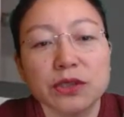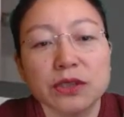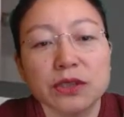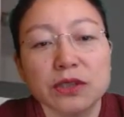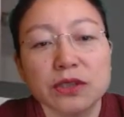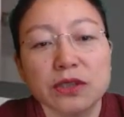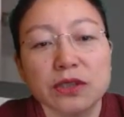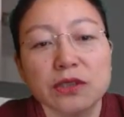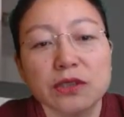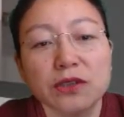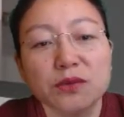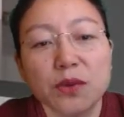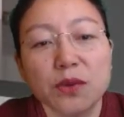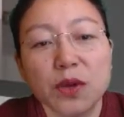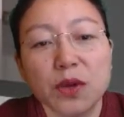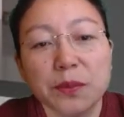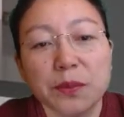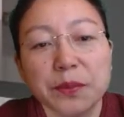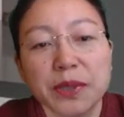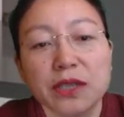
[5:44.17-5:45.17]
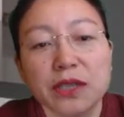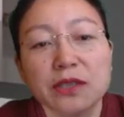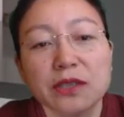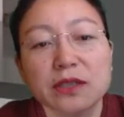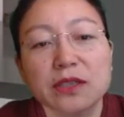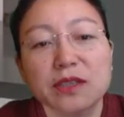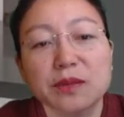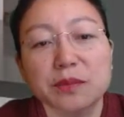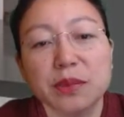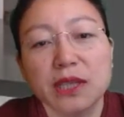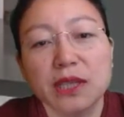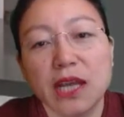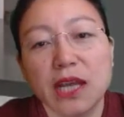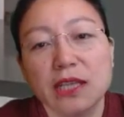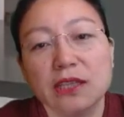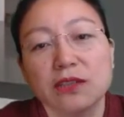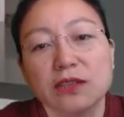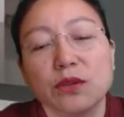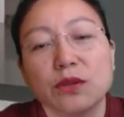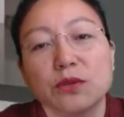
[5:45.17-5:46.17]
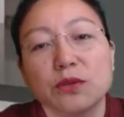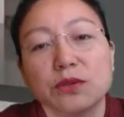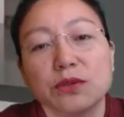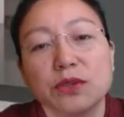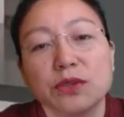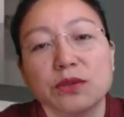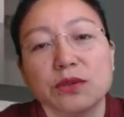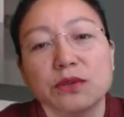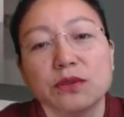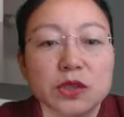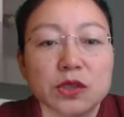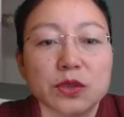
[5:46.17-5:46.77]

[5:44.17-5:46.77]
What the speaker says: Third one, picture plus audio.